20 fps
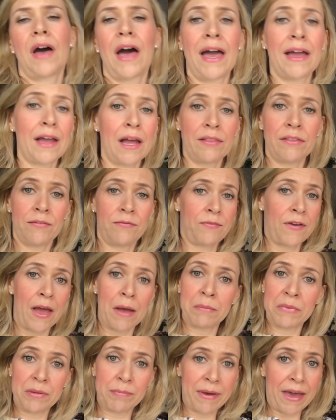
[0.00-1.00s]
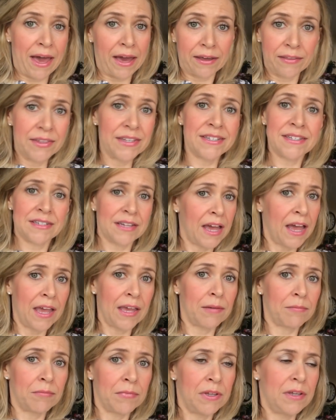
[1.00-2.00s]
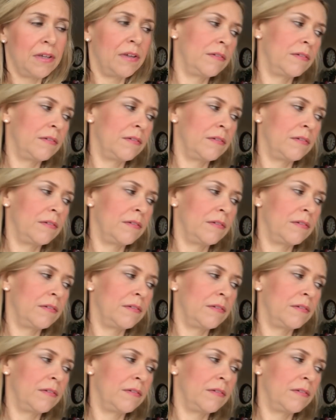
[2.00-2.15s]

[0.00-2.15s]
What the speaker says: I got the family pack this time.